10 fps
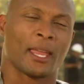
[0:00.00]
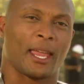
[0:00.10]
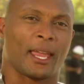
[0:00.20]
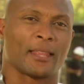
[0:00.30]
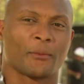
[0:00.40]

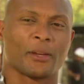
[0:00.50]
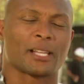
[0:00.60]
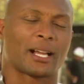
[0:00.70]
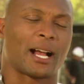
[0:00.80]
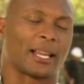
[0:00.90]
And the
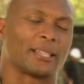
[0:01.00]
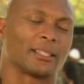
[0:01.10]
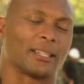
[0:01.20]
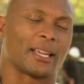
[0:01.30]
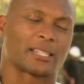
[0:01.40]
reason I got
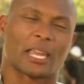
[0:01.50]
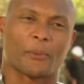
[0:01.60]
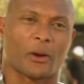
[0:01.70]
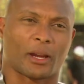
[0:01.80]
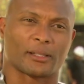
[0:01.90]
into
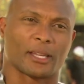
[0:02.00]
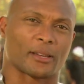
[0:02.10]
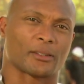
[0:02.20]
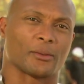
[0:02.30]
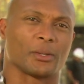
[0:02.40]
landscape
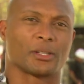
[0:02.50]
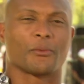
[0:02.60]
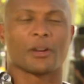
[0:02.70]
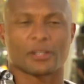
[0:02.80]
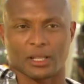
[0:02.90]
architecture was
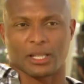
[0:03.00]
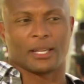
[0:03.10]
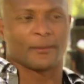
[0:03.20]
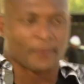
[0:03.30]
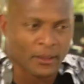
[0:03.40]
originally